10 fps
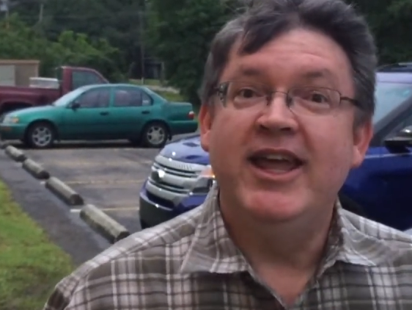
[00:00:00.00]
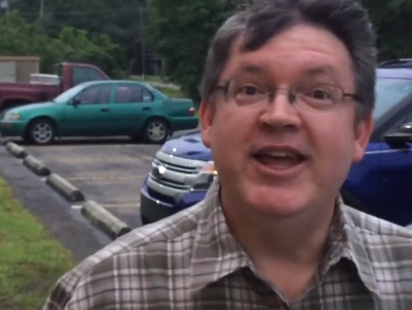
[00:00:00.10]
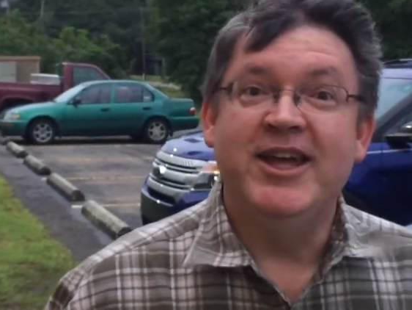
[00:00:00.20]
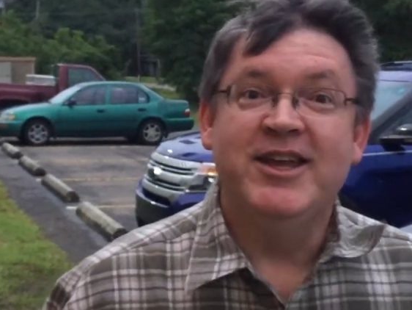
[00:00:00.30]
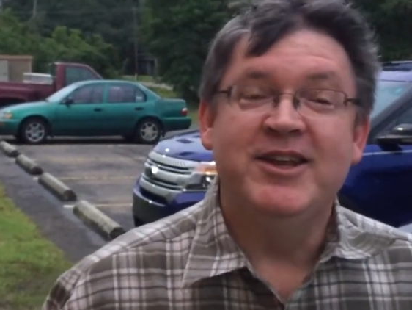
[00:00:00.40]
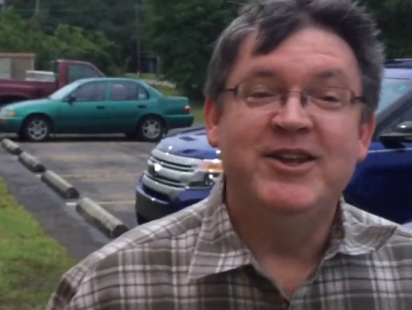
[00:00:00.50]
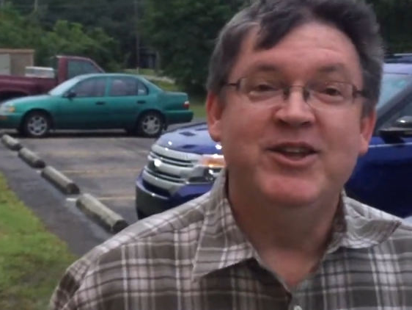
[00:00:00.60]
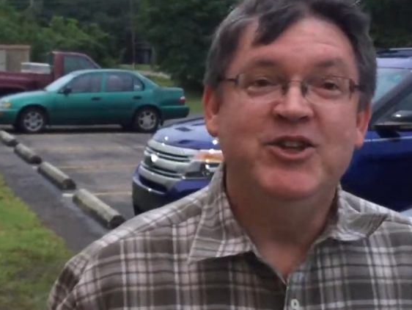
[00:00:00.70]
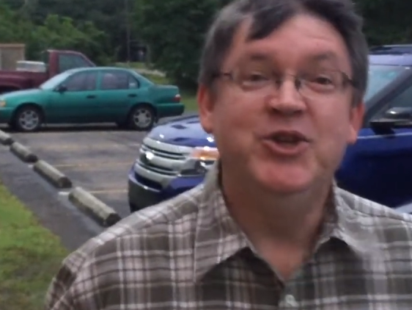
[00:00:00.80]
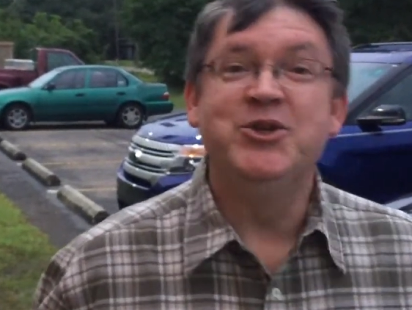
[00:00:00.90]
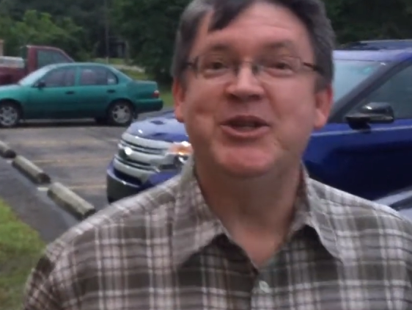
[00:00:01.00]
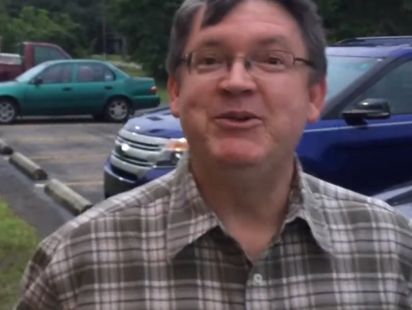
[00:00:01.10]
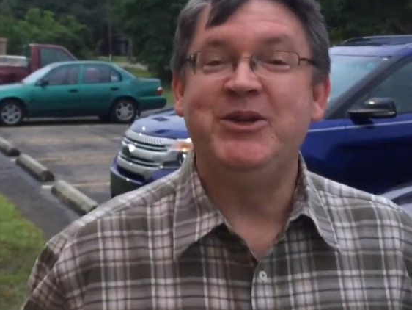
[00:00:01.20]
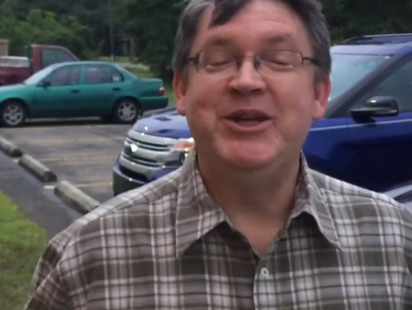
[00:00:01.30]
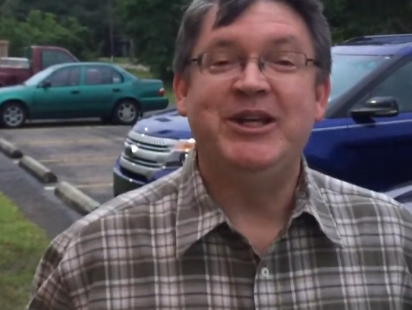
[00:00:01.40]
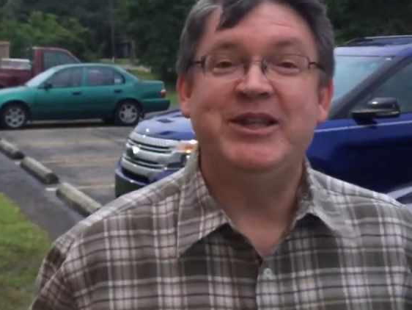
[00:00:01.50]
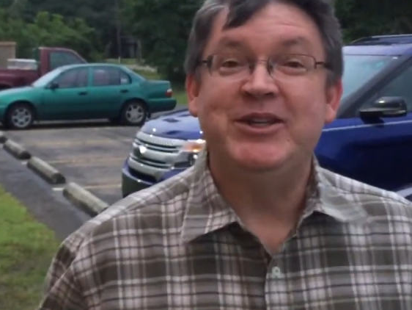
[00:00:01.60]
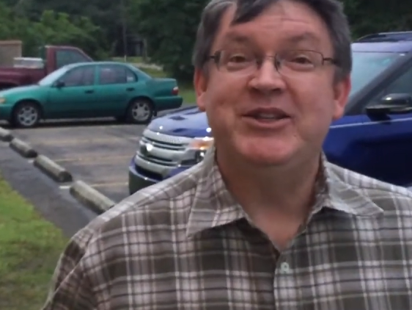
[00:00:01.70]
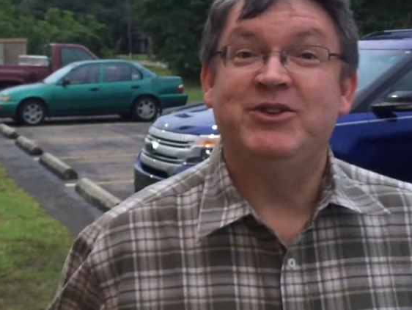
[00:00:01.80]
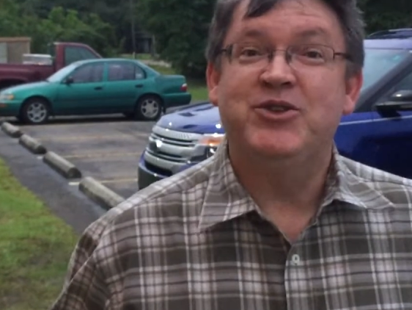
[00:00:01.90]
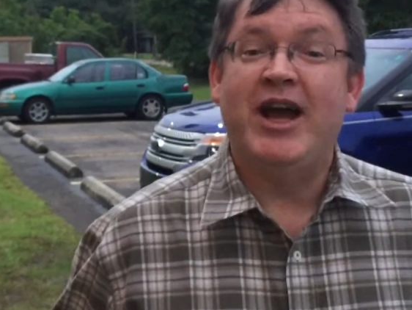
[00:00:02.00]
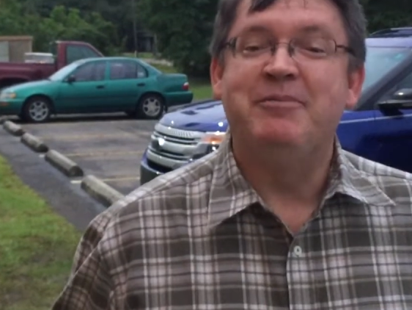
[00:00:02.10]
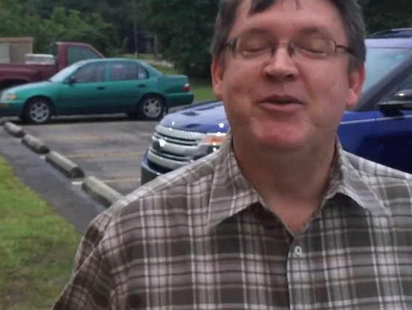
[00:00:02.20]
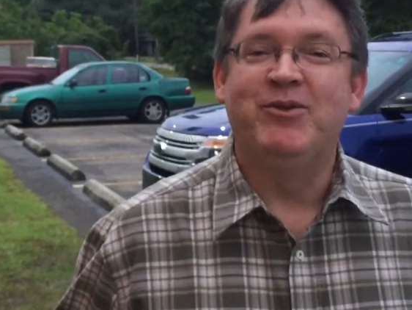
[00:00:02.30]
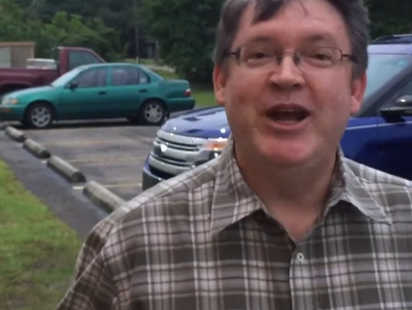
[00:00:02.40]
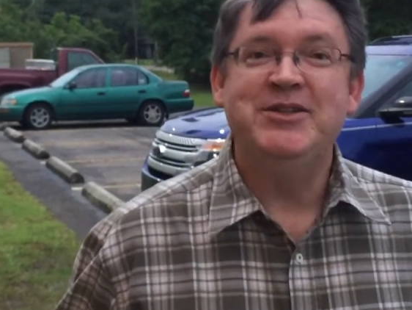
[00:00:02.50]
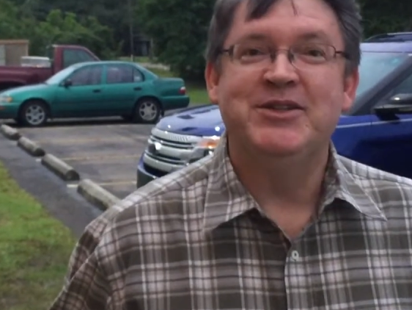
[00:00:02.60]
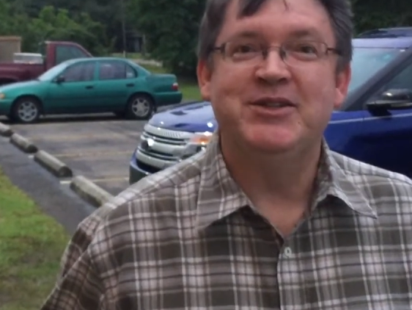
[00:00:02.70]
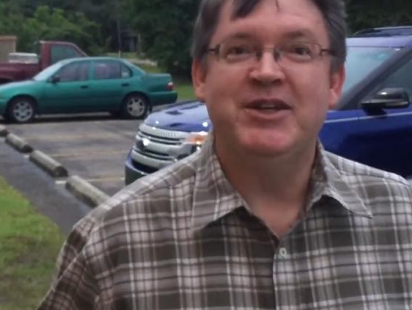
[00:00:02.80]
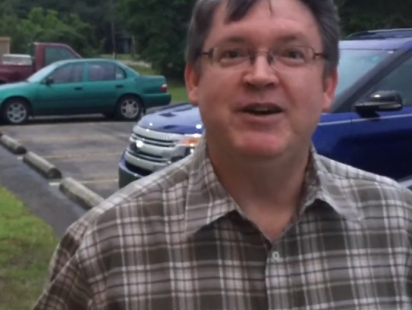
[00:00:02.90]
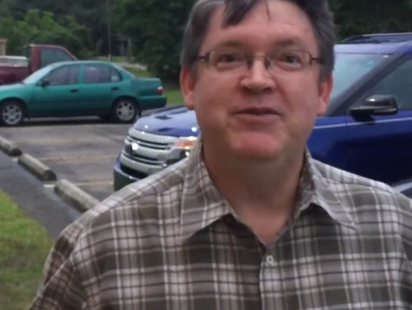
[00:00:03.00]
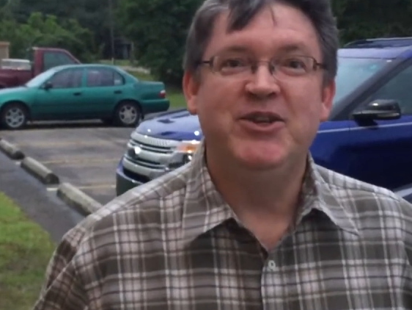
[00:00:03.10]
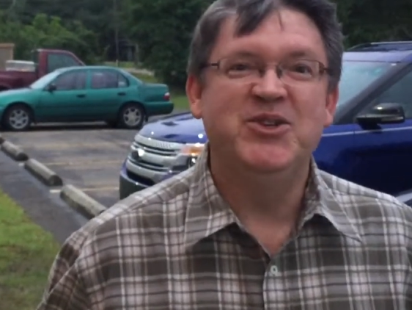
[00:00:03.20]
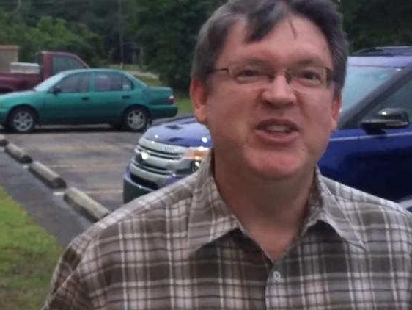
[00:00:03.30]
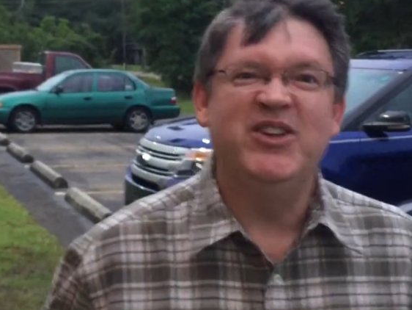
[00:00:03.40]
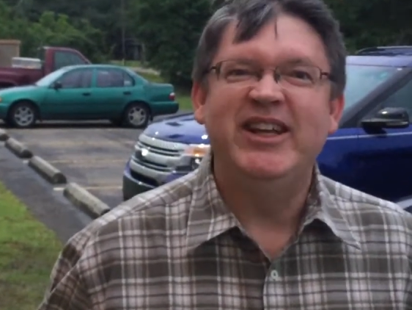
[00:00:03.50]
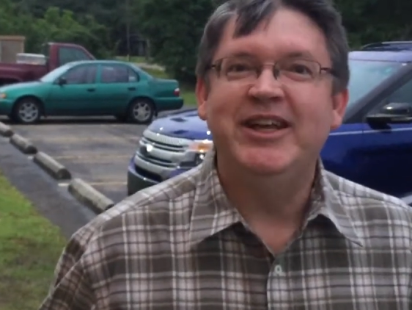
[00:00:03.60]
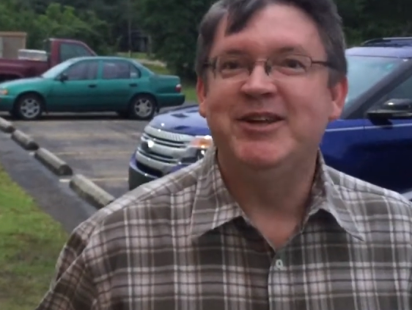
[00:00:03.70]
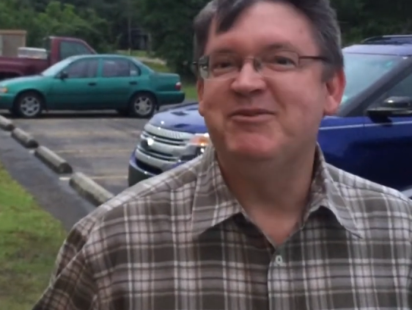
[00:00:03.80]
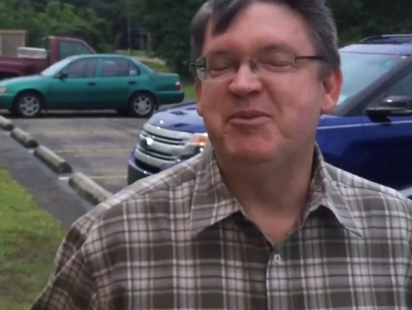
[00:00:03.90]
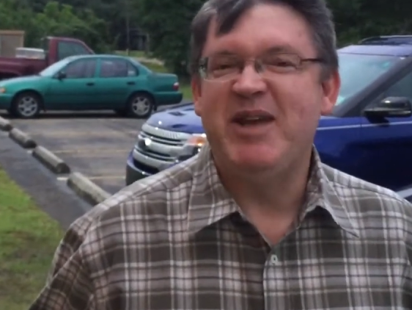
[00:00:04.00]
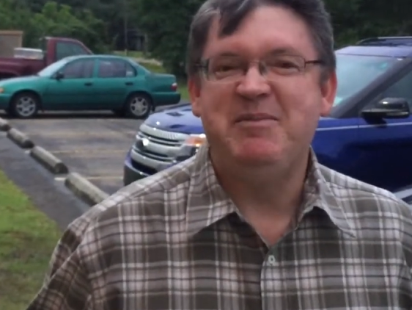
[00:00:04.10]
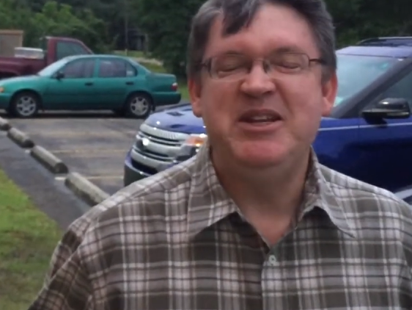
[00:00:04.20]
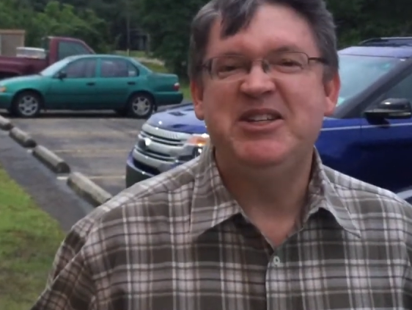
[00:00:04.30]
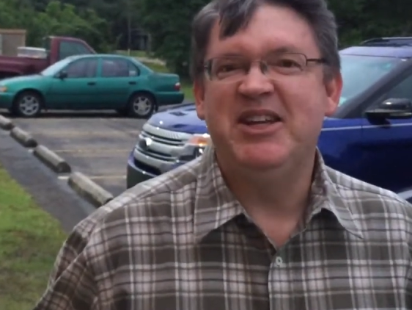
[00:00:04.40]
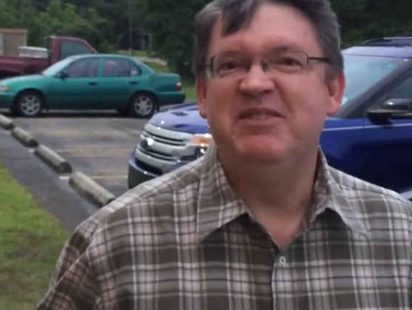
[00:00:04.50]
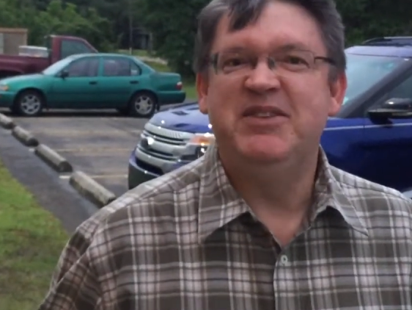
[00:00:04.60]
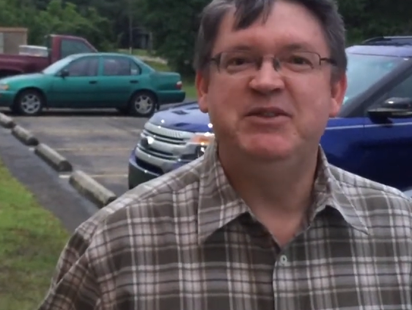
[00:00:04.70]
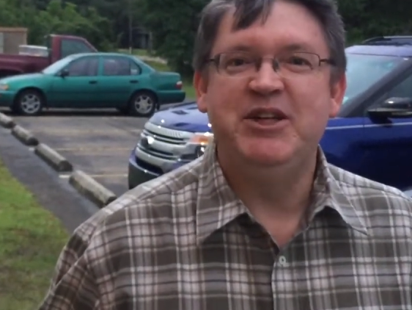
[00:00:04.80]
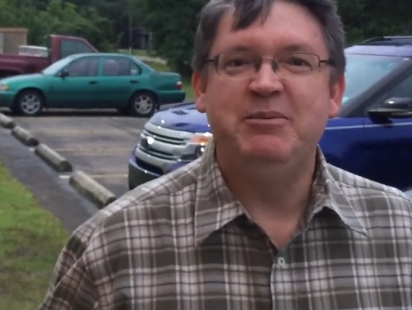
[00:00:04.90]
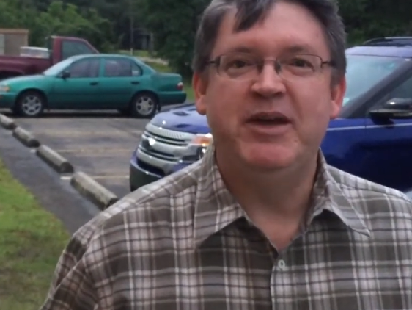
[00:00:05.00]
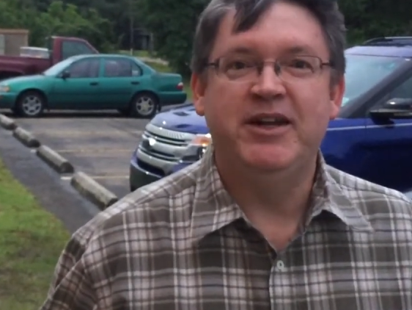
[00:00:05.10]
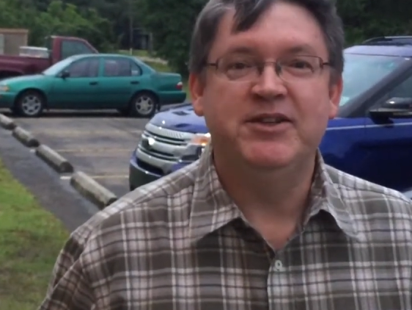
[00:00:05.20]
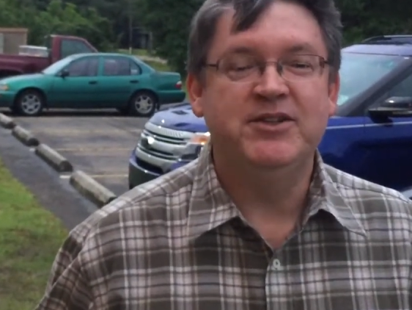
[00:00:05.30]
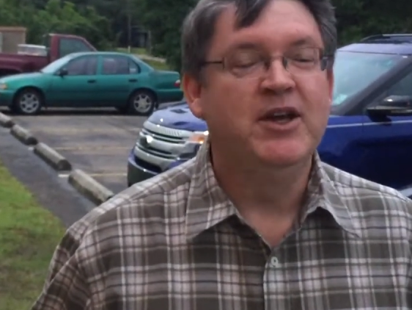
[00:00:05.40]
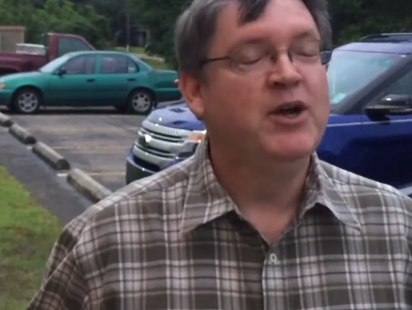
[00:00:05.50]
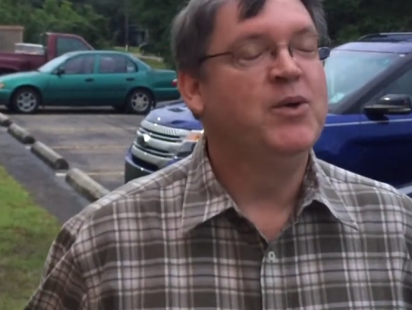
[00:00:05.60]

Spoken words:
and usually when you get that type of rates and stuff, you usually only get them for maybe 10-15 minutes.